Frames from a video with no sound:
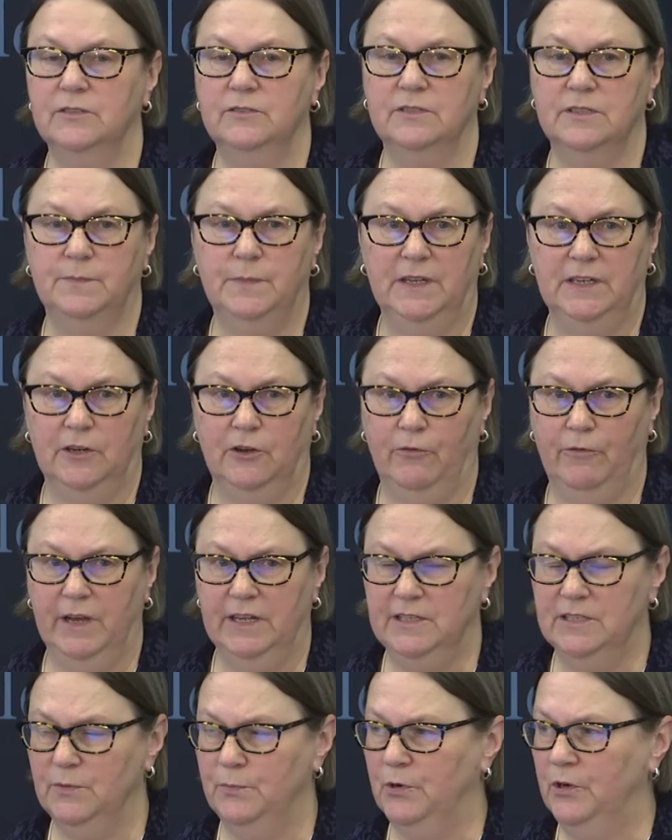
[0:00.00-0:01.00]
who's been a
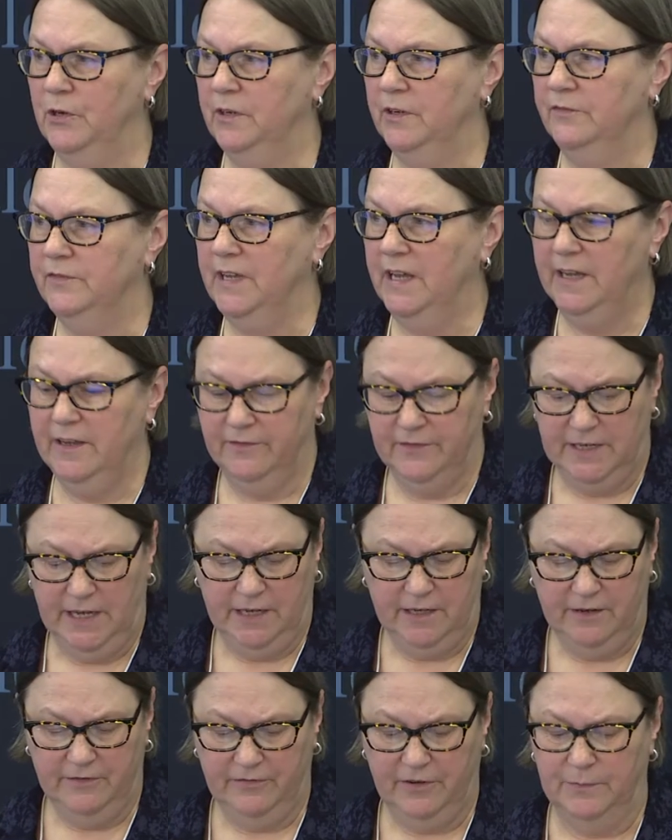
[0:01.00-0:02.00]
great supporter of Day of
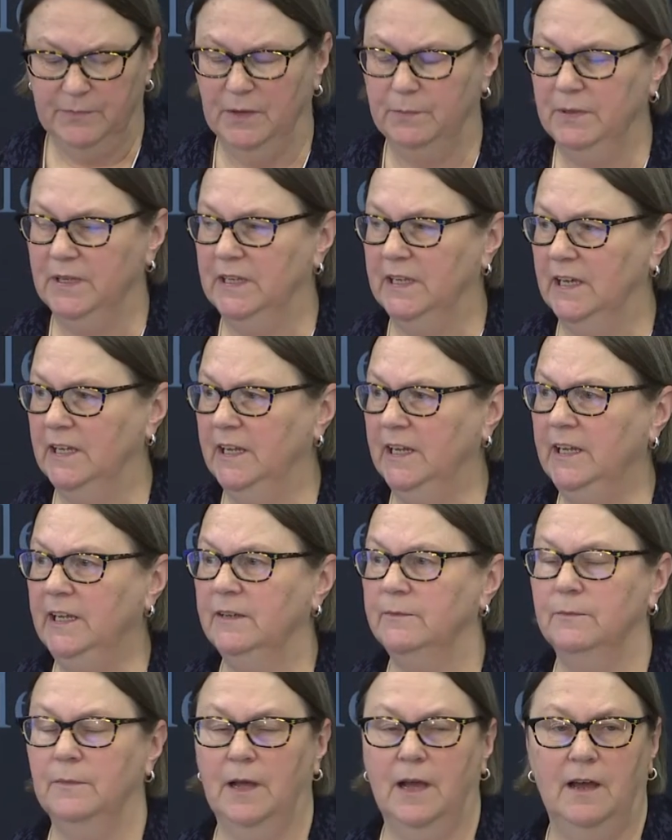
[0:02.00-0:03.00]
Data from the beginning
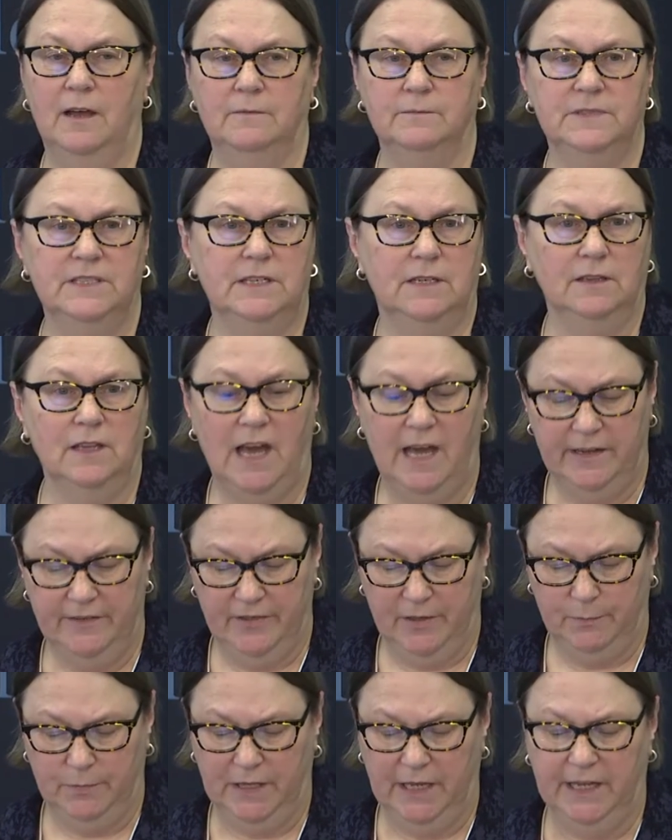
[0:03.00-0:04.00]
and um, did a lot of
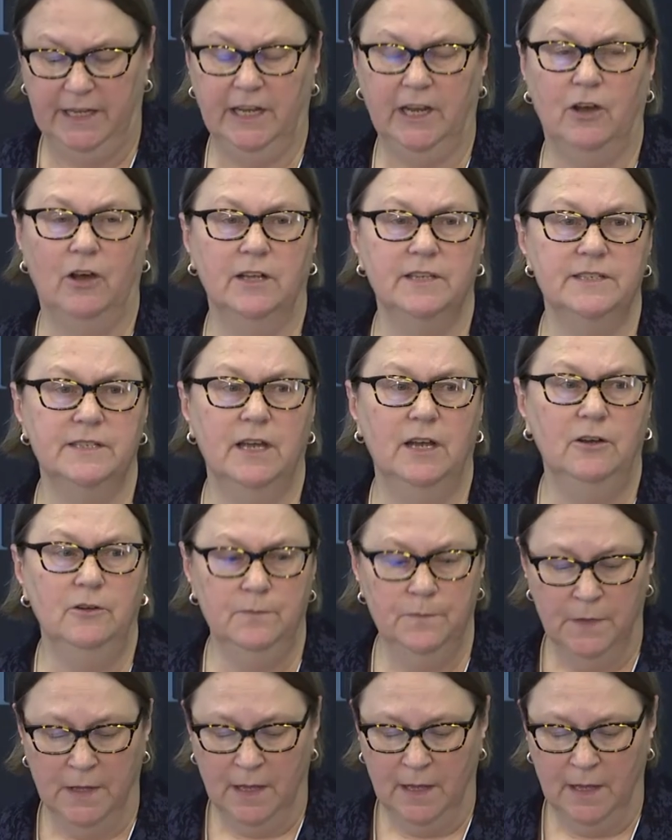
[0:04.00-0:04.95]
the planning also.